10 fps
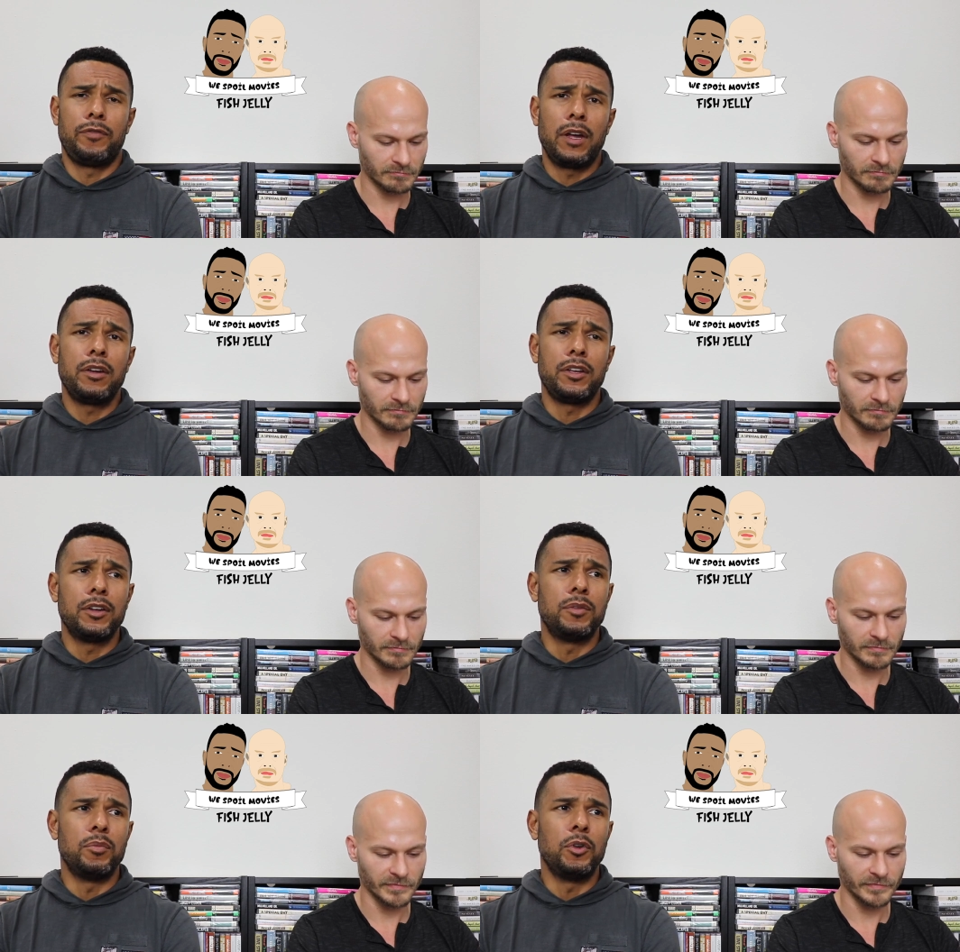Speaker 1: a very
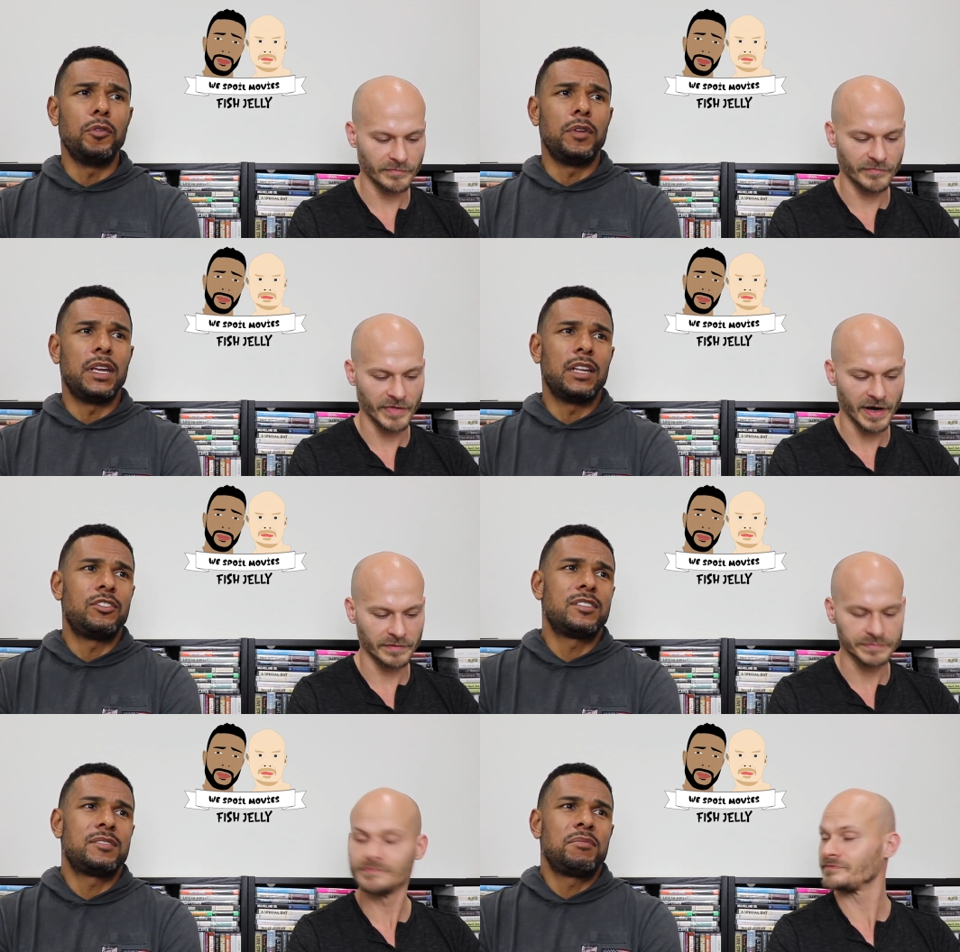good movie. It
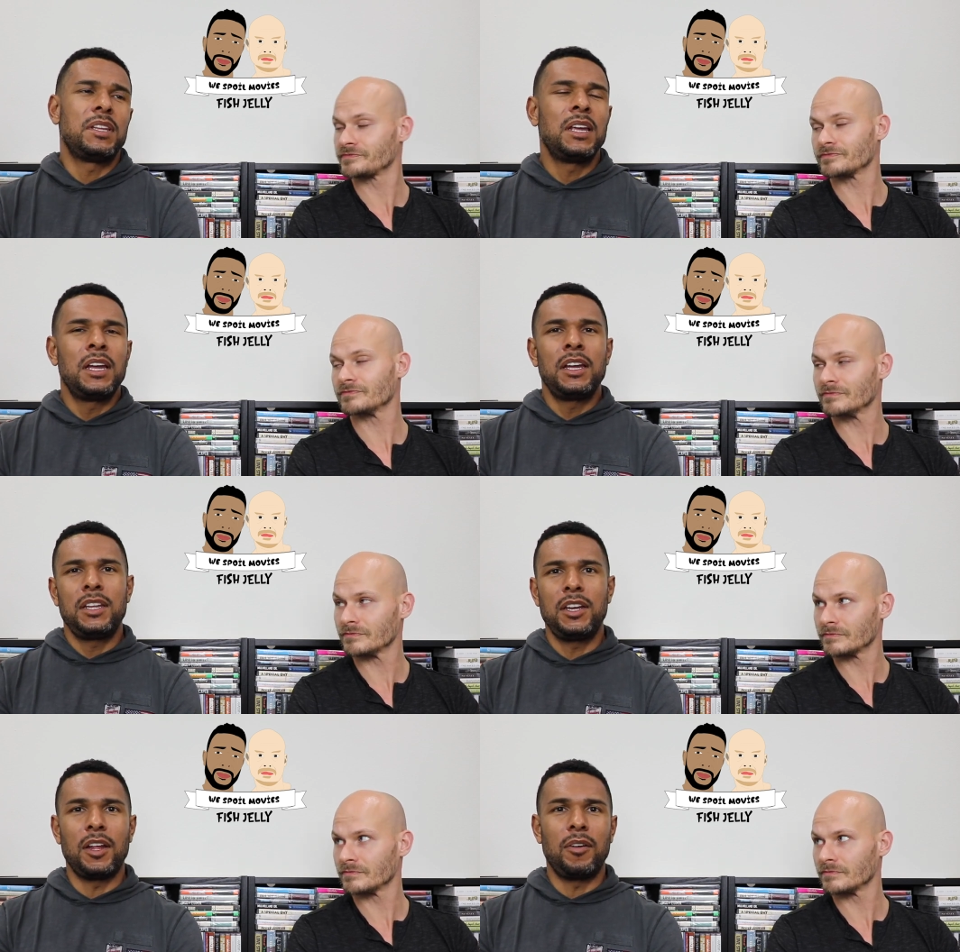just
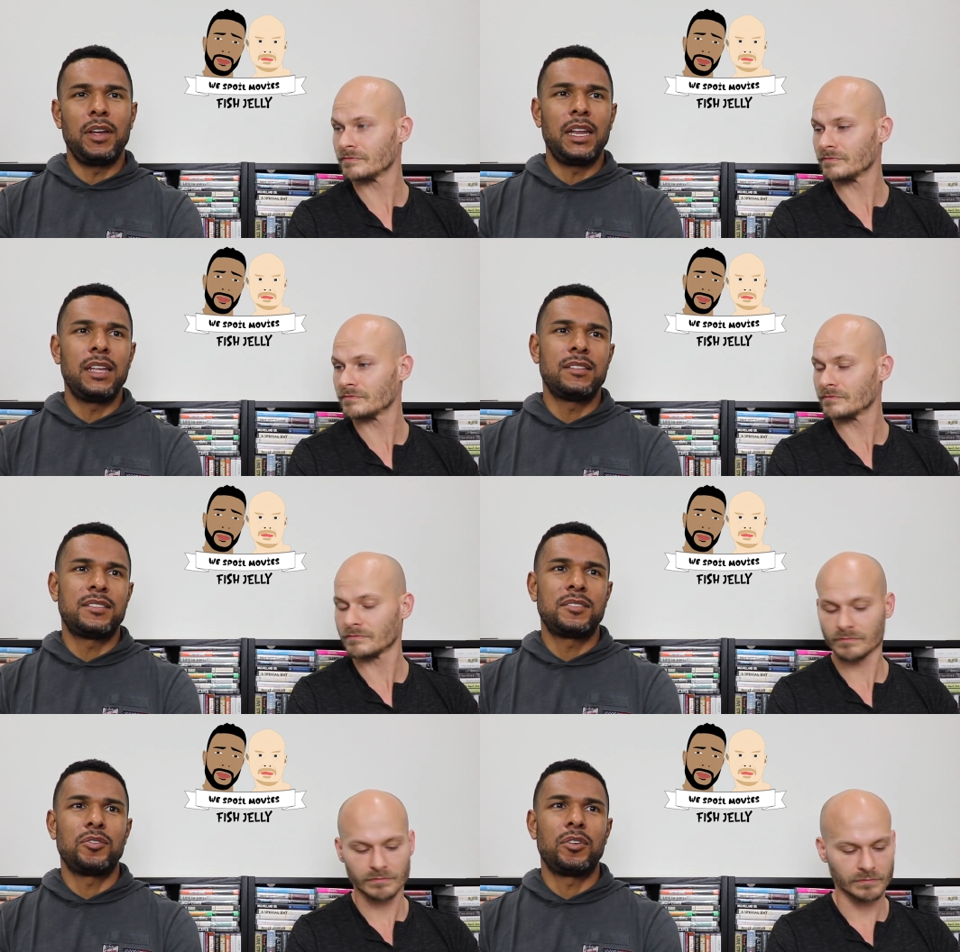
Speaker 2: you know, it
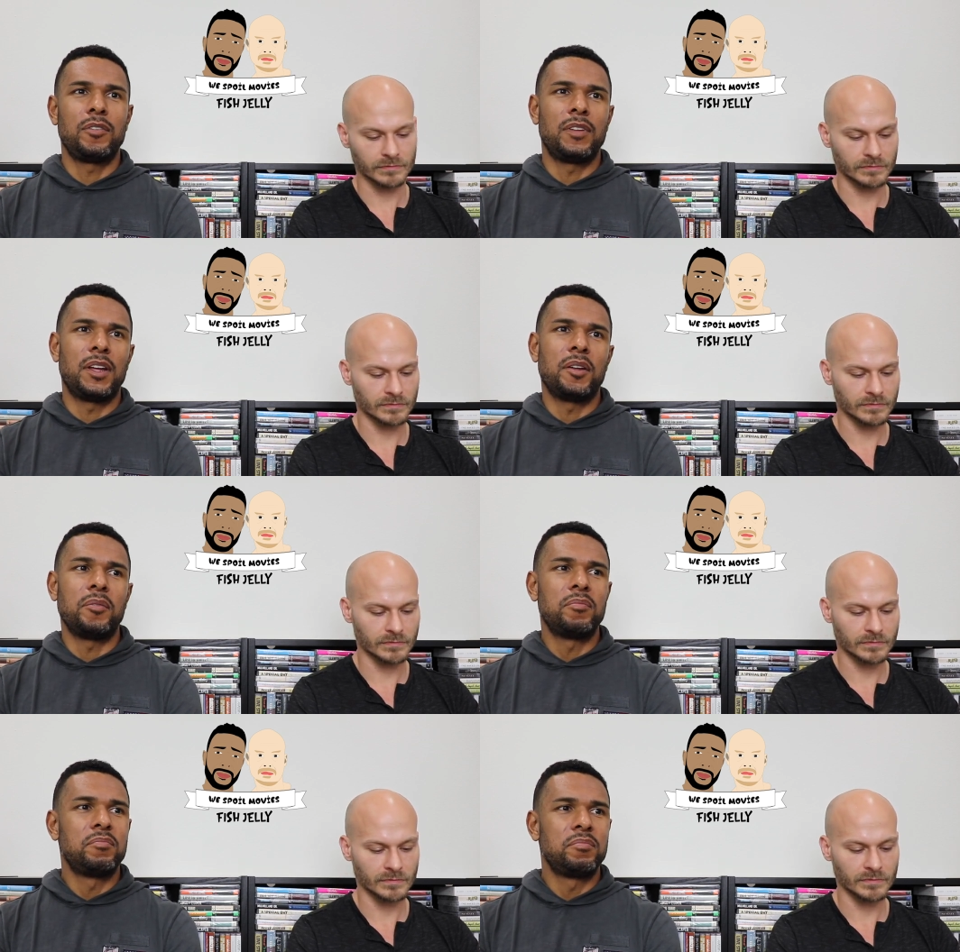is sort of
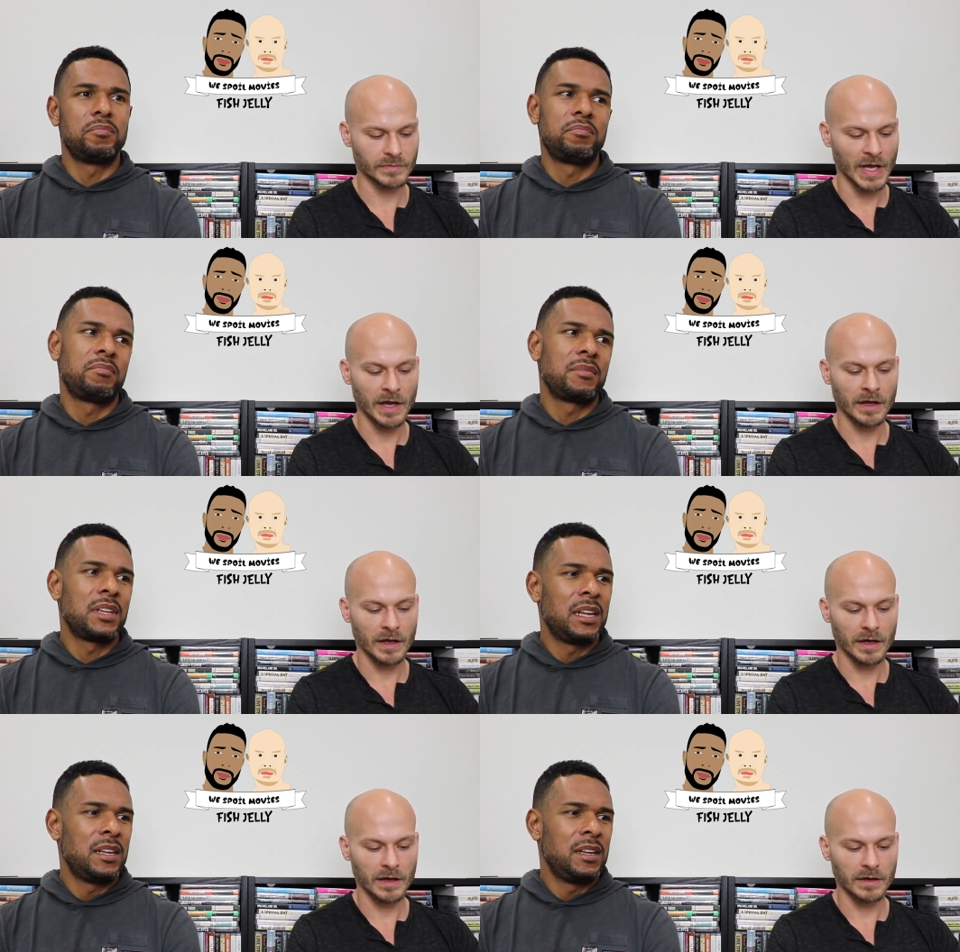a.
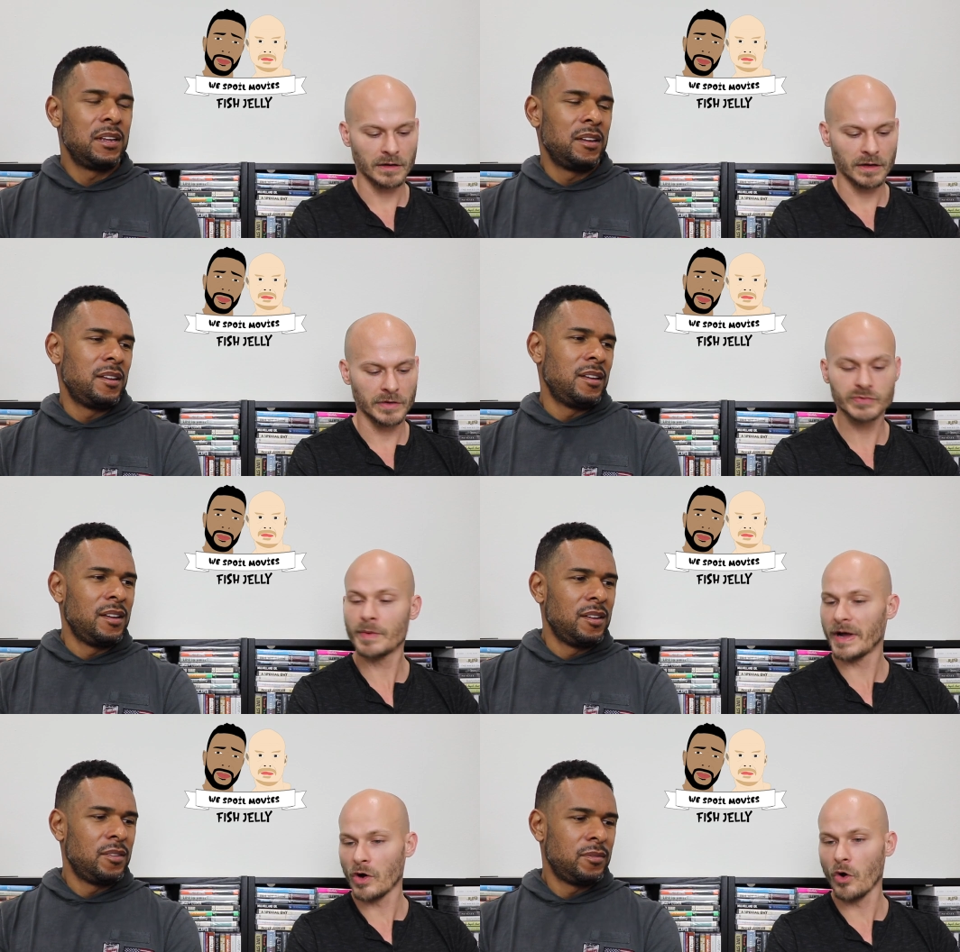It was
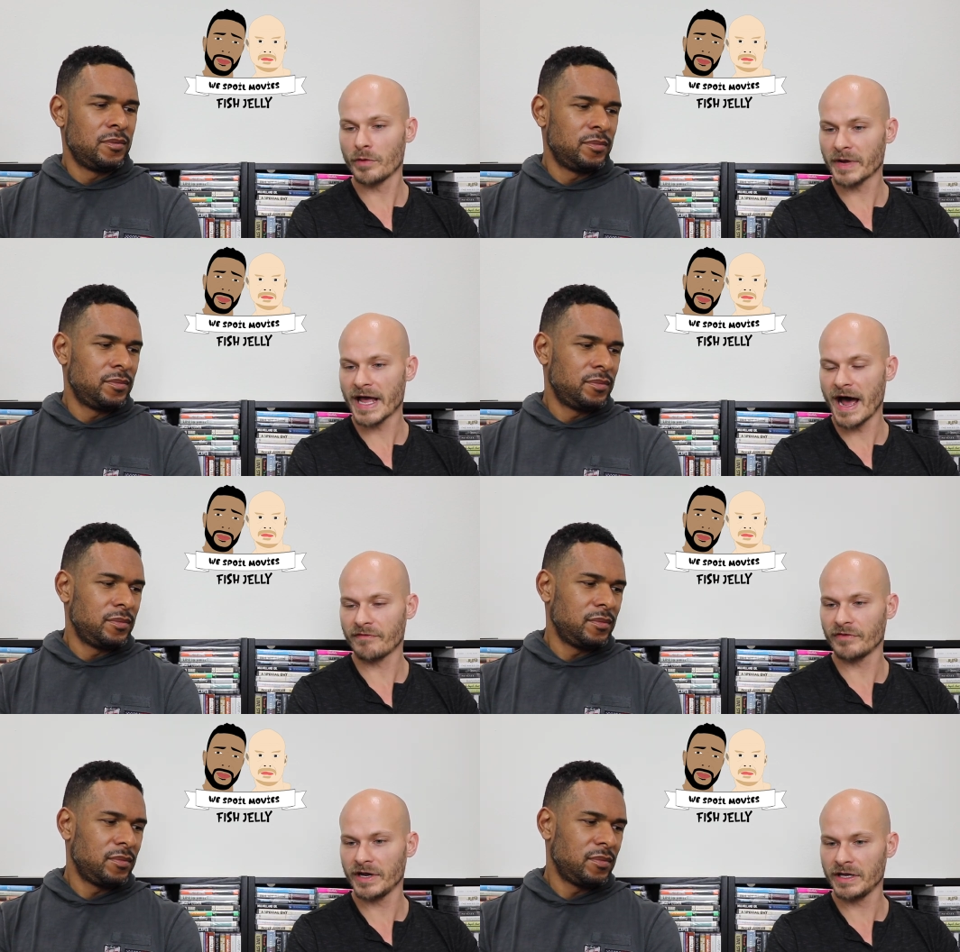written by Owen
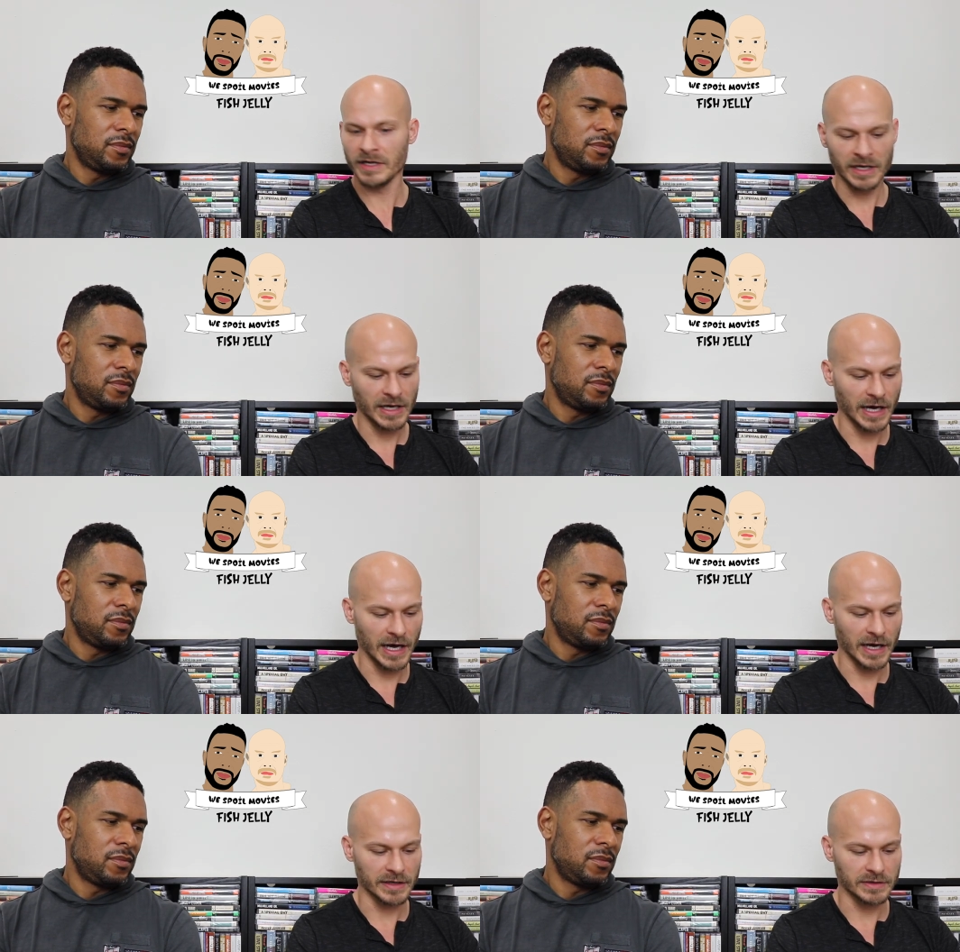McCafferty,
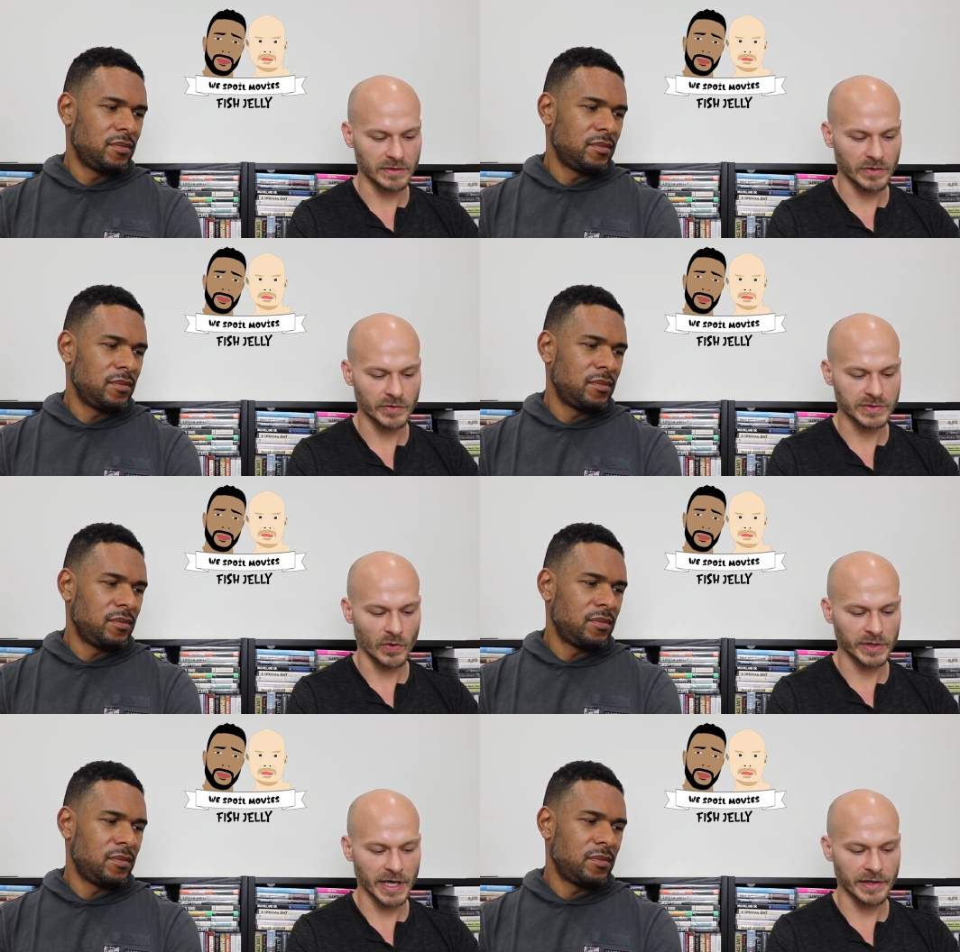uh, whose only